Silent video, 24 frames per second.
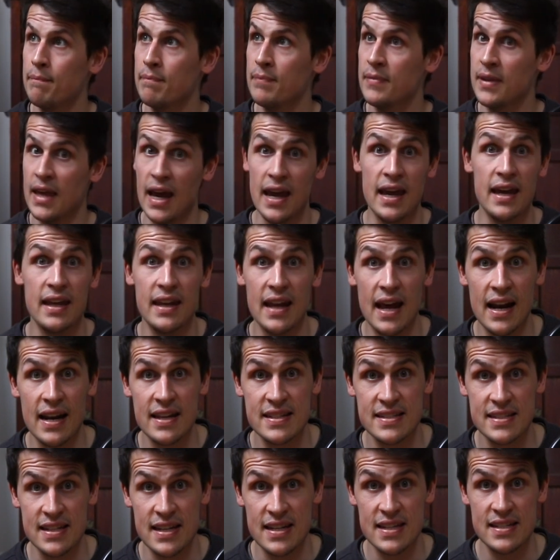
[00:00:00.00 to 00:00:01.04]
gait
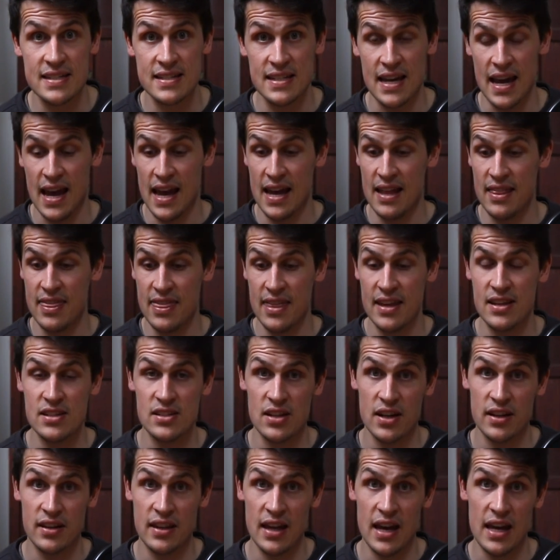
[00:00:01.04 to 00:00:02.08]
analysis and things
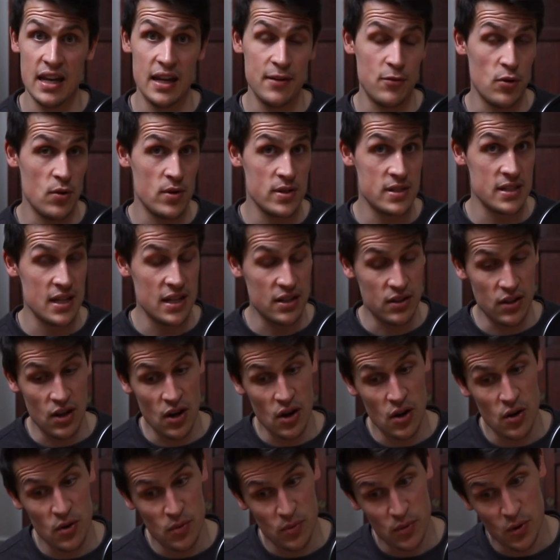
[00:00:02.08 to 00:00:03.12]
like that, they've always said no,